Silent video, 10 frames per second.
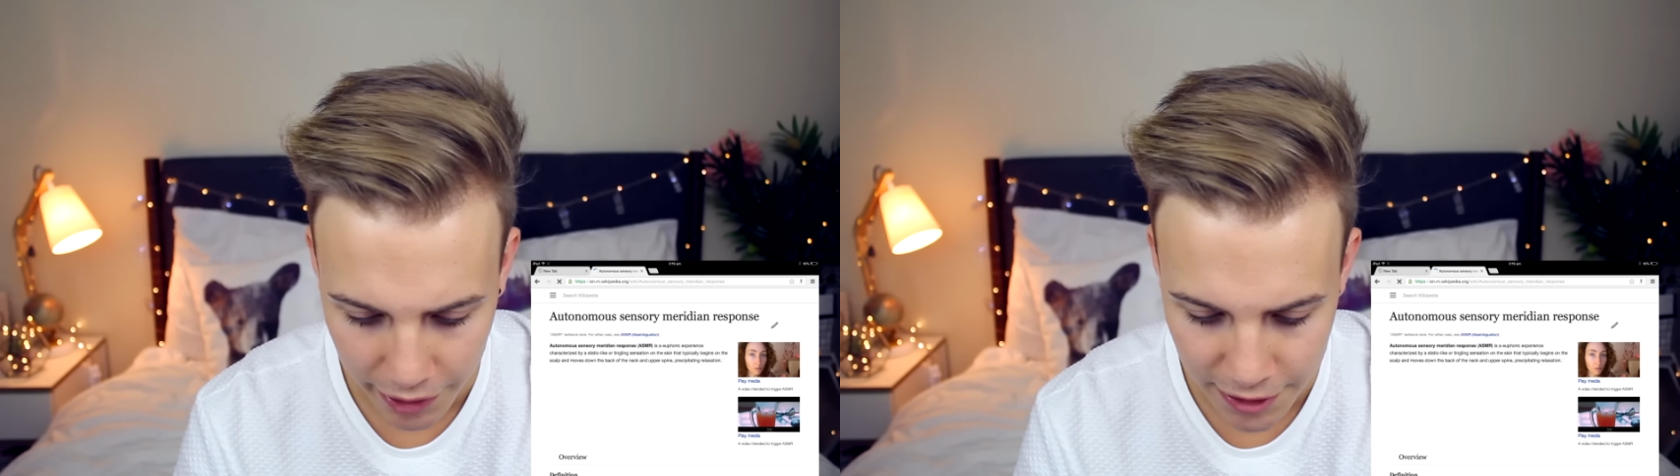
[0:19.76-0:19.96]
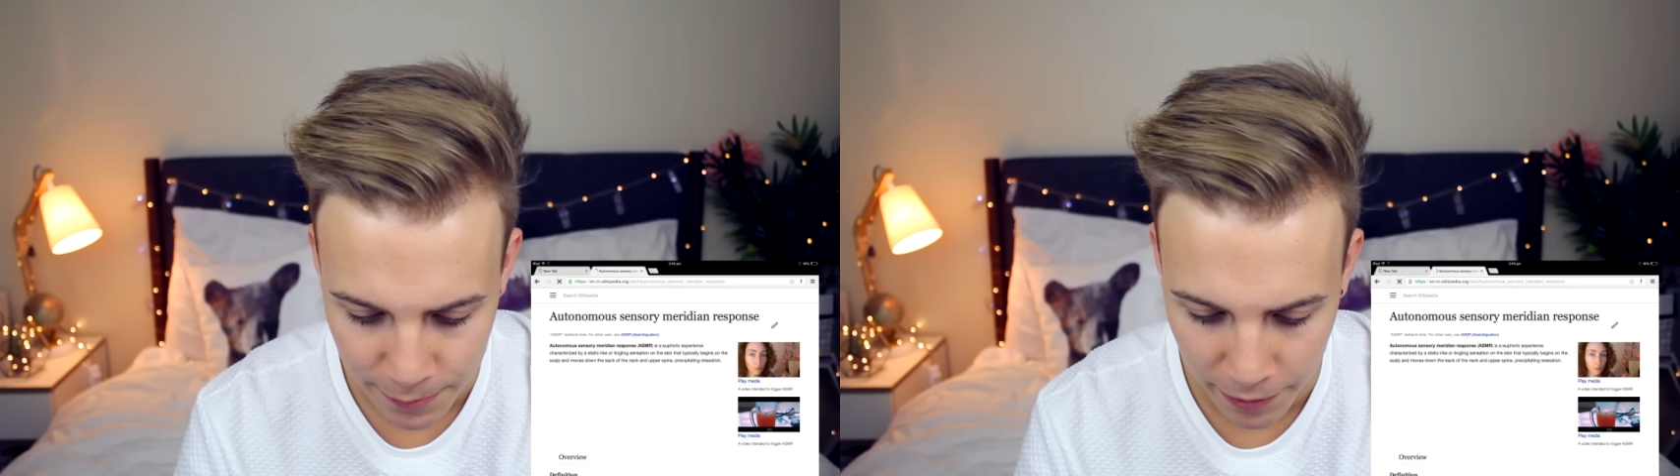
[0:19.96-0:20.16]

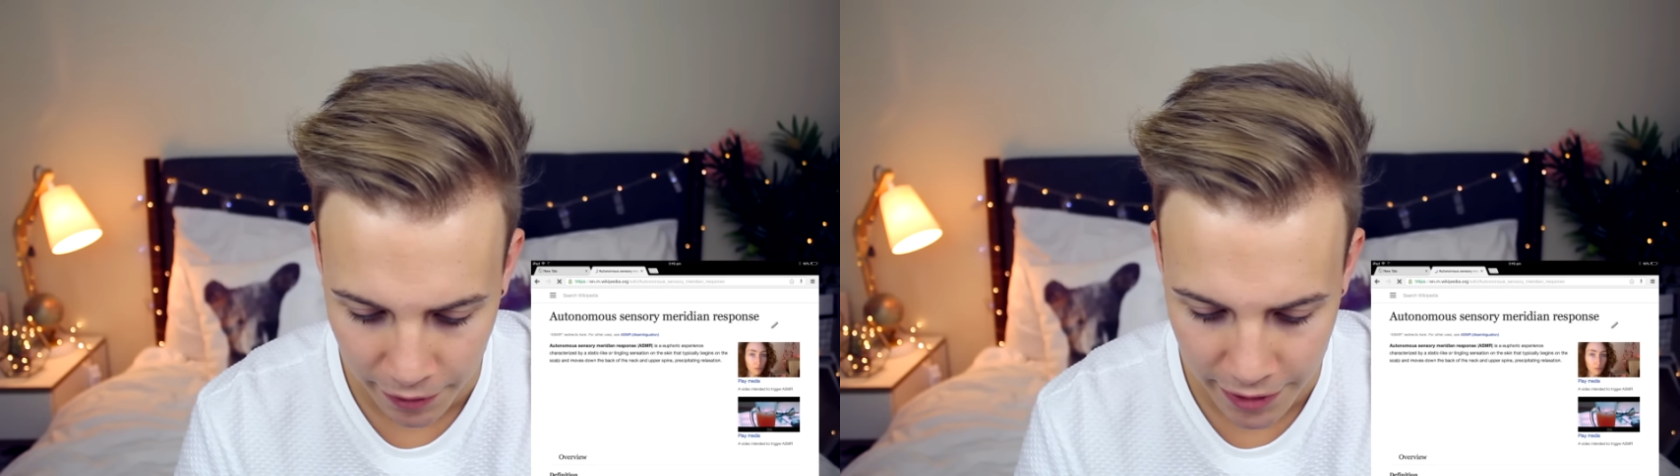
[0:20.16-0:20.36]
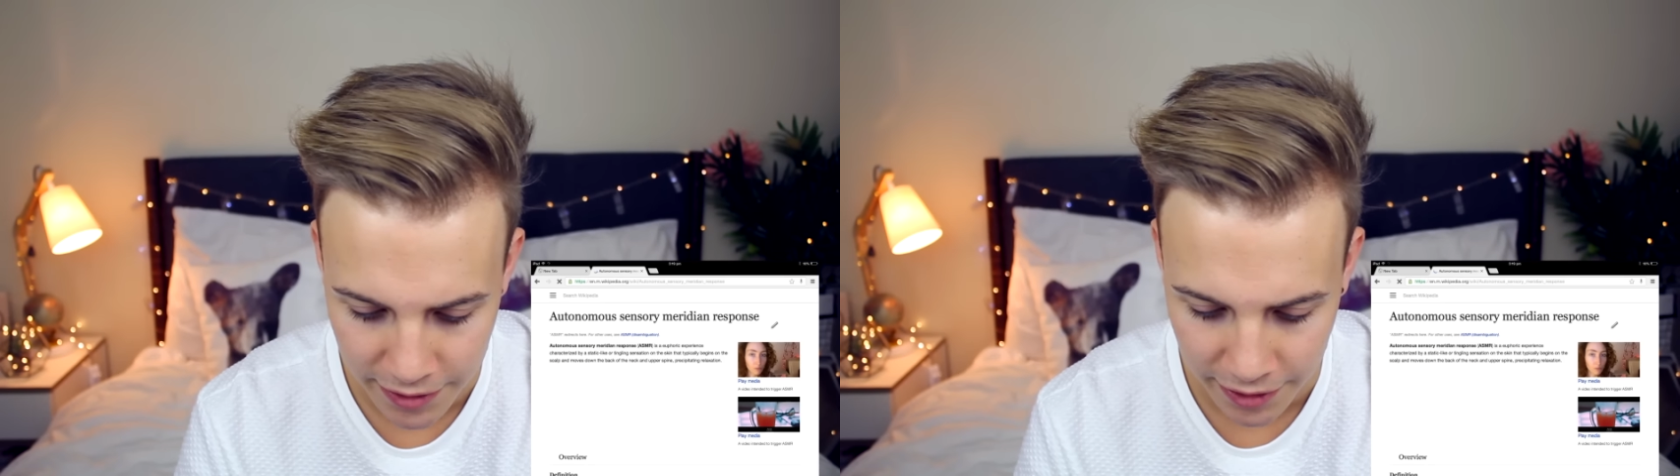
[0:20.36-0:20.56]

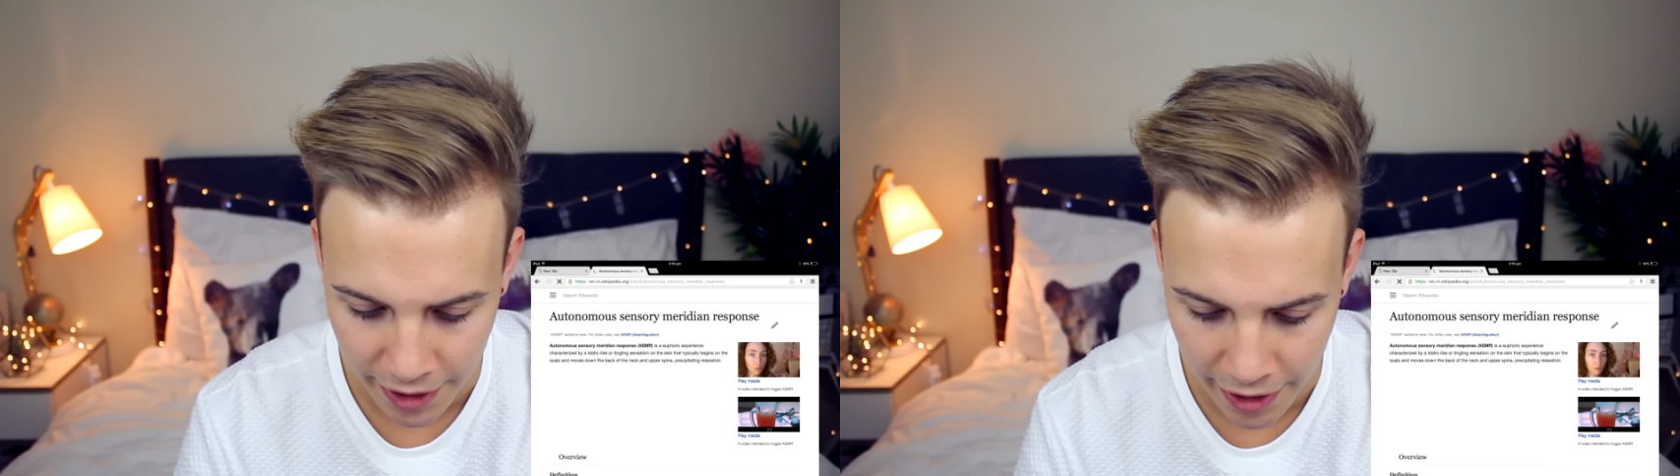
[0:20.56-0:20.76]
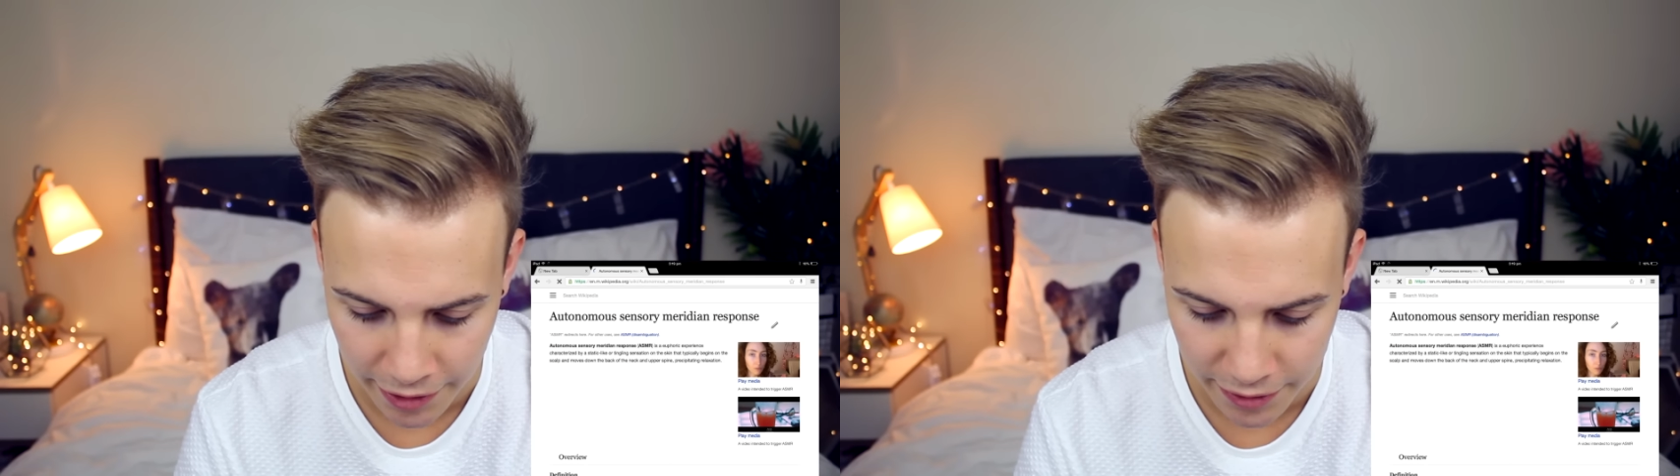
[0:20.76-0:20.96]
experience
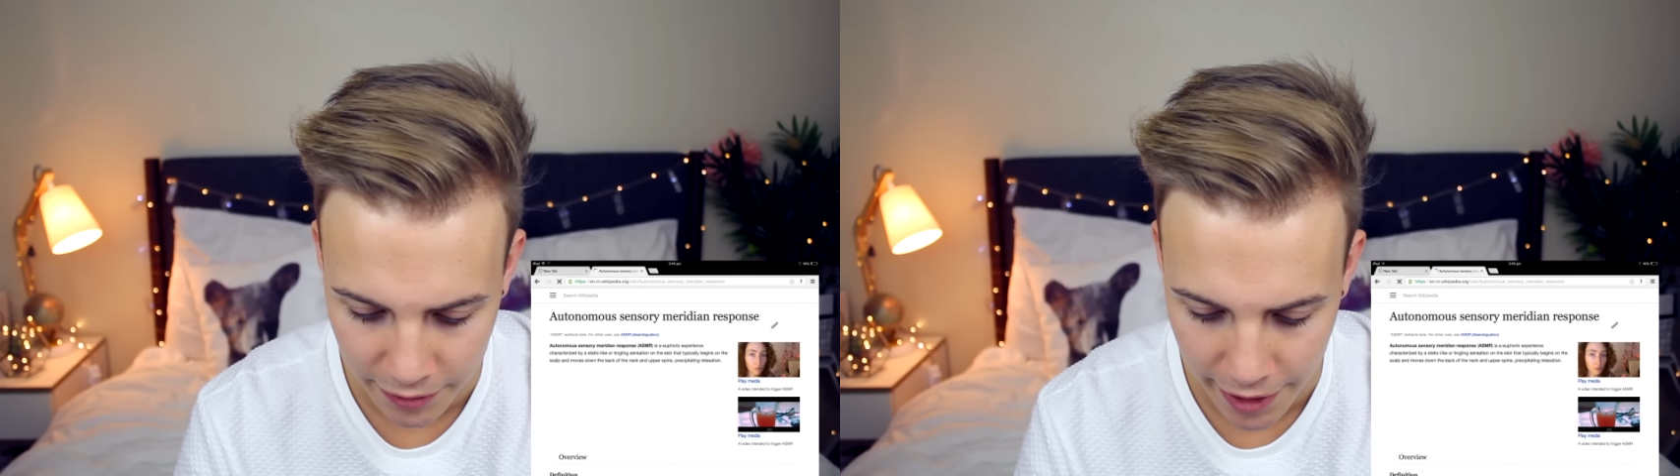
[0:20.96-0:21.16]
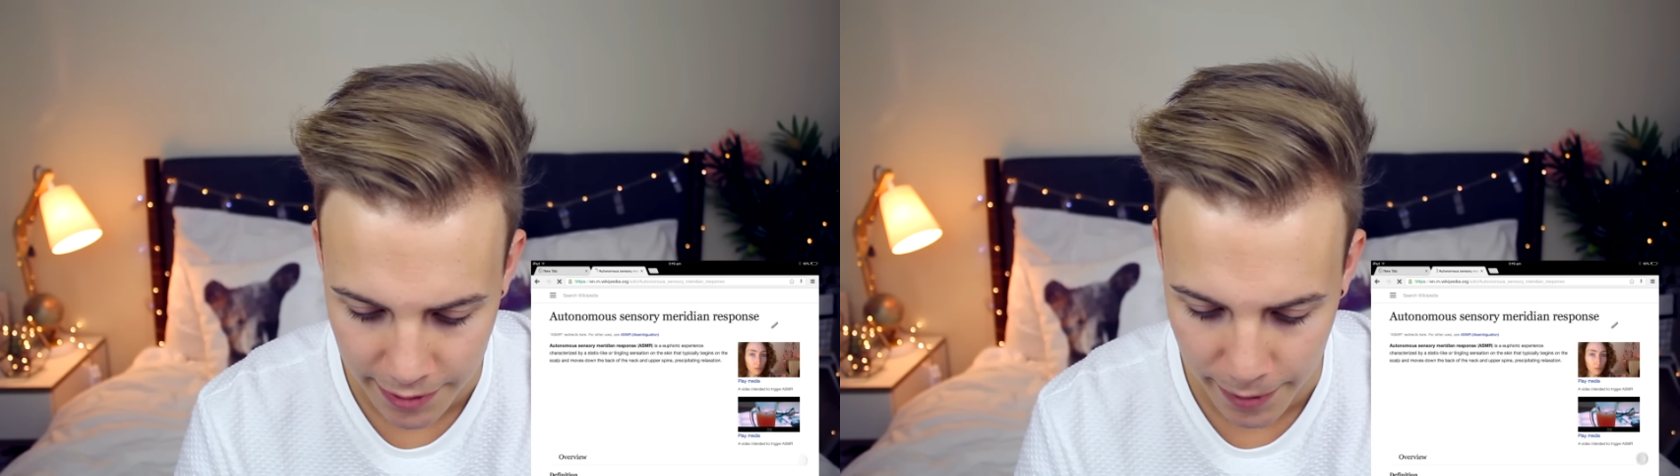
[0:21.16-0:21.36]

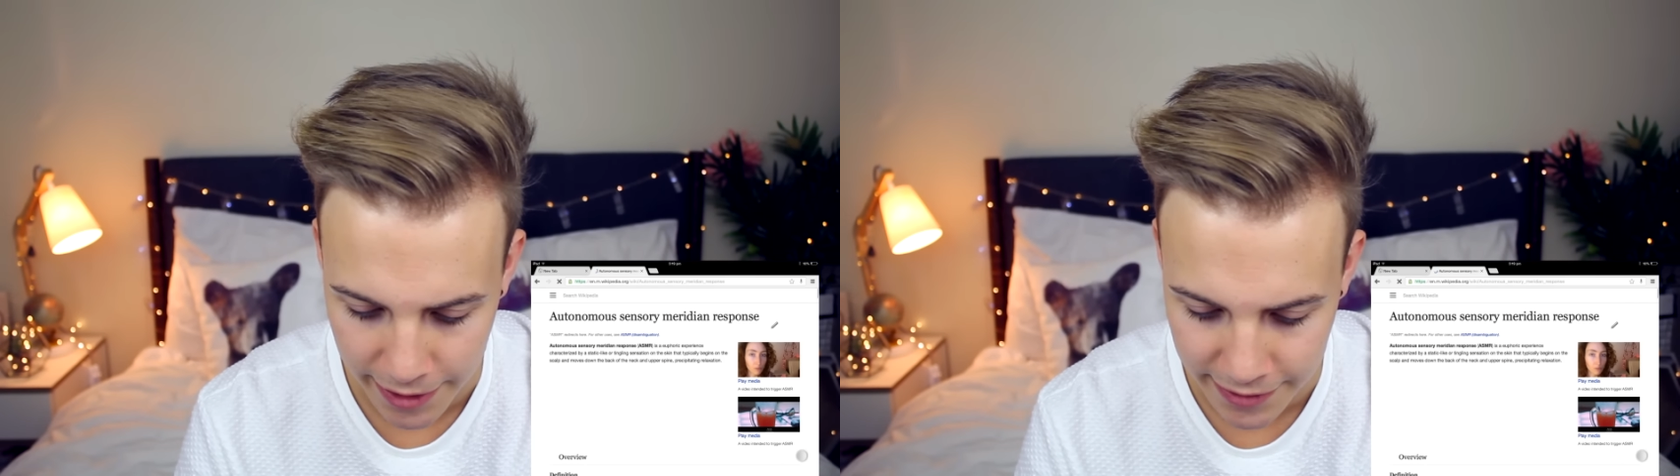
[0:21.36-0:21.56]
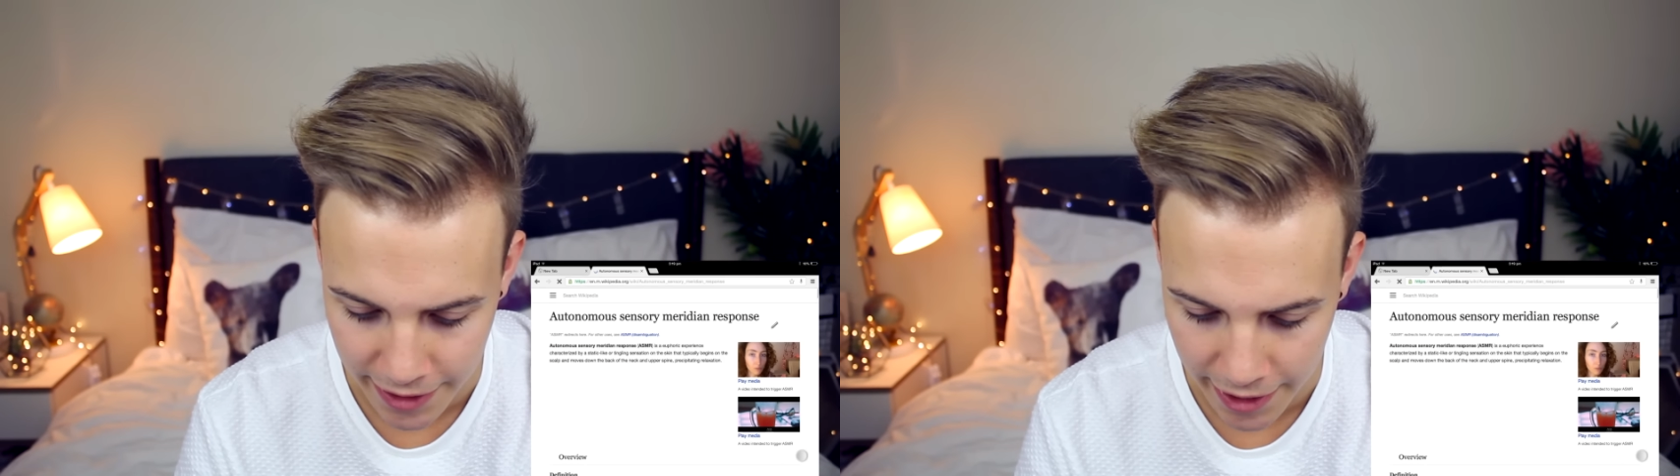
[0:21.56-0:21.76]
characterized by
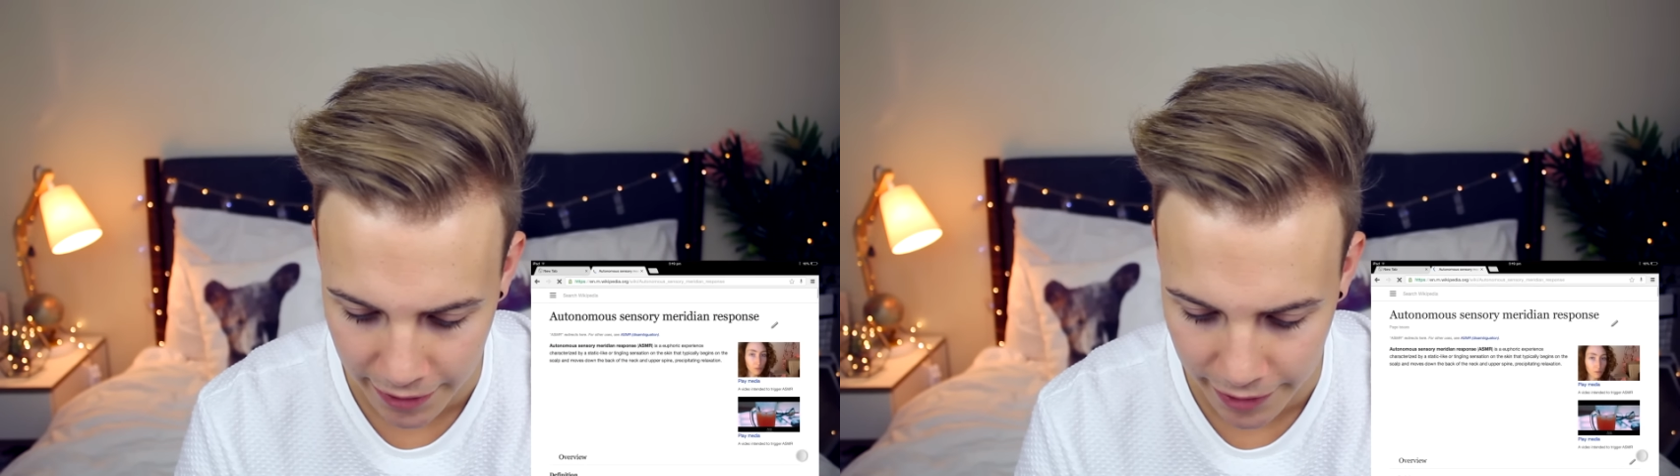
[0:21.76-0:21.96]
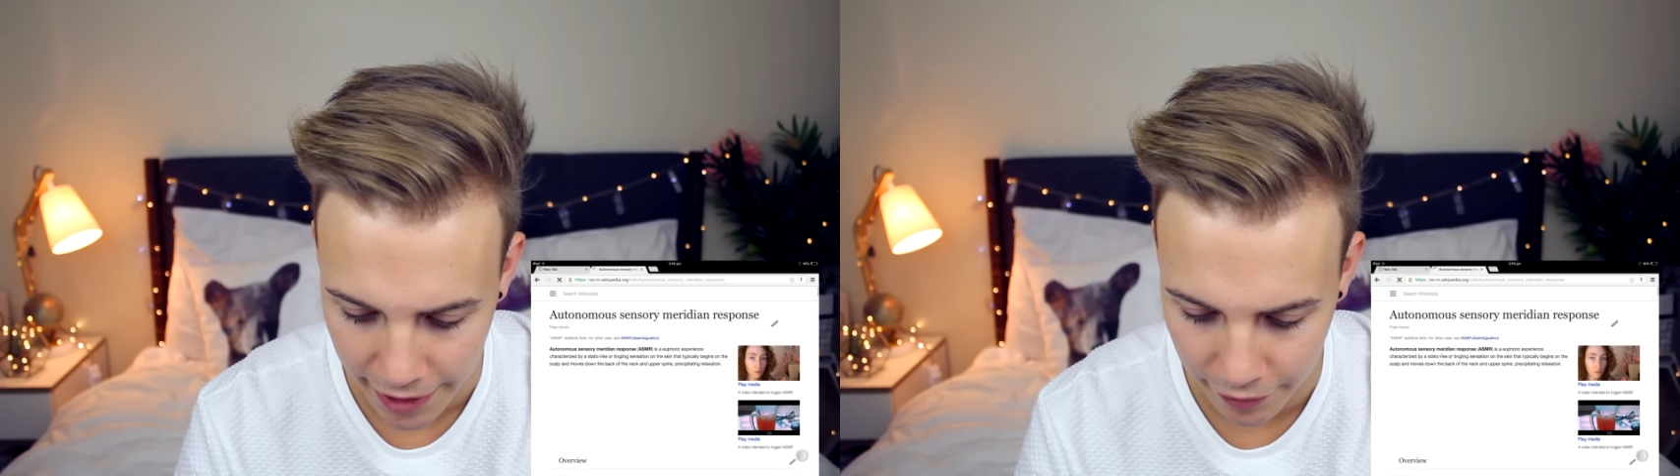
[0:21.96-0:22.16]
static-like